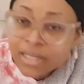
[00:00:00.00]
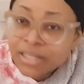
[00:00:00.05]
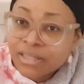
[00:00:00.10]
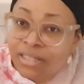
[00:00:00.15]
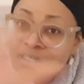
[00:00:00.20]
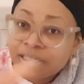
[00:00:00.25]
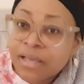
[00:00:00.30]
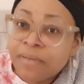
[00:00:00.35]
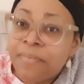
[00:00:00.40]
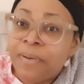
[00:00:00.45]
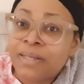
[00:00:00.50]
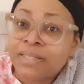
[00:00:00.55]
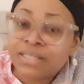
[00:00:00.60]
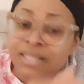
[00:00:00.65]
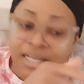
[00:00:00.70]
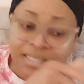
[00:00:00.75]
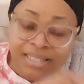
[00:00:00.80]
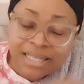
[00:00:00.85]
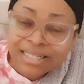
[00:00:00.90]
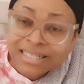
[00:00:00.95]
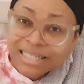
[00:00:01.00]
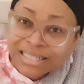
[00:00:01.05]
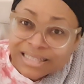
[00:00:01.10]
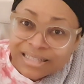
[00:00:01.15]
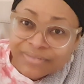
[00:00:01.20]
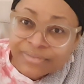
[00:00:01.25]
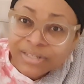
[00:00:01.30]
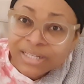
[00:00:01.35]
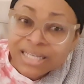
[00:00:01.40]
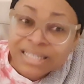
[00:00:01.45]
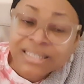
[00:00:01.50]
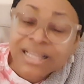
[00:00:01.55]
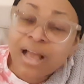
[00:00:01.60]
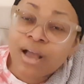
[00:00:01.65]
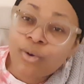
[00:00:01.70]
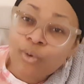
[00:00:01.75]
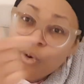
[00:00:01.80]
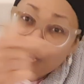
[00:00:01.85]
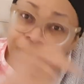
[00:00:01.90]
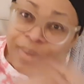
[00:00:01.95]
The same person that said he's leaving is
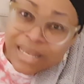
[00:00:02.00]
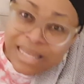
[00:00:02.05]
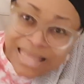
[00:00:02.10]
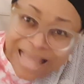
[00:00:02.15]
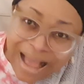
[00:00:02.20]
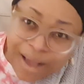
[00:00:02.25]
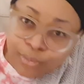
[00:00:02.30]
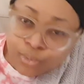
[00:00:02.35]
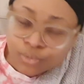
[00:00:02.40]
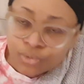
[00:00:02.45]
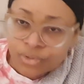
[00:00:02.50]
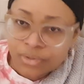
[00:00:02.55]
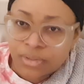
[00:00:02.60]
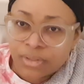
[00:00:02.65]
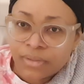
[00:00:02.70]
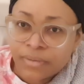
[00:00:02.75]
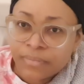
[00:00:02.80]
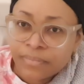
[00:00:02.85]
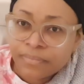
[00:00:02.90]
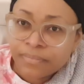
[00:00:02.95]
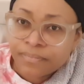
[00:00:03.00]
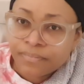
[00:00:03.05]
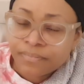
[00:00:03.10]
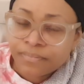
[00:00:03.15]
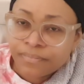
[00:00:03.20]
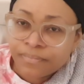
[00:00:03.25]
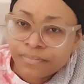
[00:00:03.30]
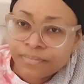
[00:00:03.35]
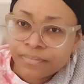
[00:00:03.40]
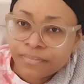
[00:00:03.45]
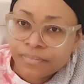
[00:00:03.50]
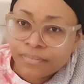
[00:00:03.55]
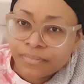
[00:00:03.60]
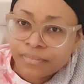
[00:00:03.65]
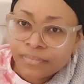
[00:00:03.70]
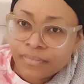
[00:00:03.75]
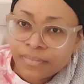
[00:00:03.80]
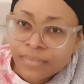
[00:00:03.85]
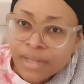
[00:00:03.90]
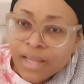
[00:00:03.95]
not coming out.
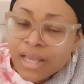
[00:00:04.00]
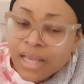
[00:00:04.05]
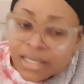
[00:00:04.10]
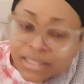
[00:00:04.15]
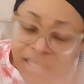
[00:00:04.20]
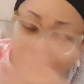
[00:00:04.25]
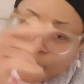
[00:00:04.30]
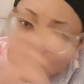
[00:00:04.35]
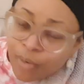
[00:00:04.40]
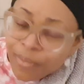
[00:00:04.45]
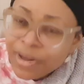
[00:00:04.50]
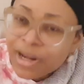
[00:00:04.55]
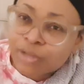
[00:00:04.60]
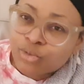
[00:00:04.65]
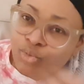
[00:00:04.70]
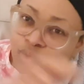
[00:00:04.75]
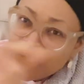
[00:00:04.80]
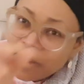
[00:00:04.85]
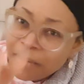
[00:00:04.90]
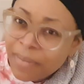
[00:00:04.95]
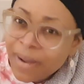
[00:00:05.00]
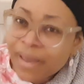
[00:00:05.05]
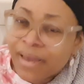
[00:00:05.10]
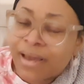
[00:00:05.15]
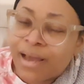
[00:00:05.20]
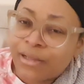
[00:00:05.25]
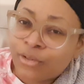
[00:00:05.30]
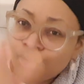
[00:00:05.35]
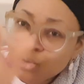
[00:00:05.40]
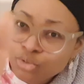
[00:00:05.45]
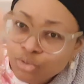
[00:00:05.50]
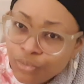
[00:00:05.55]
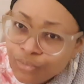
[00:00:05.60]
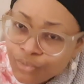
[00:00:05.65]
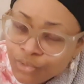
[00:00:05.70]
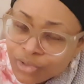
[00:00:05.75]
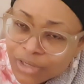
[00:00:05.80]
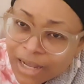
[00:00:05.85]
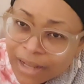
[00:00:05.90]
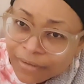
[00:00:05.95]
It's not coming out to go and buy a car. Those of
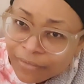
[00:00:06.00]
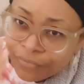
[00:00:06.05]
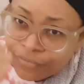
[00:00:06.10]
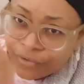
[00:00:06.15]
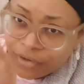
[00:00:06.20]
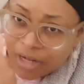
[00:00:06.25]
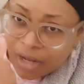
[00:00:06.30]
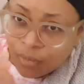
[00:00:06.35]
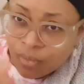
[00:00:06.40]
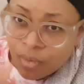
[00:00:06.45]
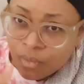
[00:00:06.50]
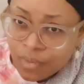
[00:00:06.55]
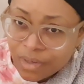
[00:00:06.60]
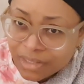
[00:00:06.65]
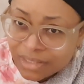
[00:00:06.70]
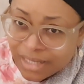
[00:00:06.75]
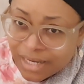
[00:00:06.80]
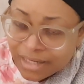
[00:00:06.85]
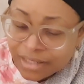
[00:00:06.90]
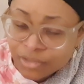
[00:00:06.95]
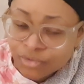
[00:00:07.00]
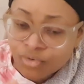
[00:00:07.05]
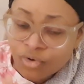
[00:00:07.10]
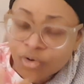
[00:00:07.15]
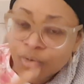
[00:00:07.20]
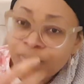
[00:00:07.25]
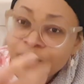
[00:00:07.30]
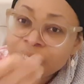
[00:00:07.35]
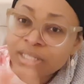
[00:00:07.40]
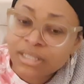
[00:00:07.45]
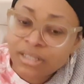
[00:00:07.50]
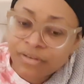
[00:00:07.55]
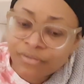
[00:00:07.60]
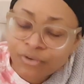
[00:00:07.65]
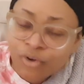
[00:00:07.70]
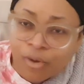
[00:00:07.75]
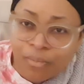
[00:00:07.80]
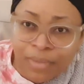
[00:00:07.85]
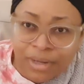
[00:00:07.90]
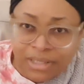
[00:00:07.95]
you that feel like what we're saying is wrong, please
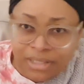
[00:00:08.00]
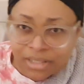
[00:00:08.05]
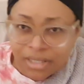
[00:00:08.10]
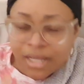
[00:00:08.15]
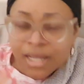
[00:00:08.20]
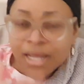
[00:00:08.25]
leave comment.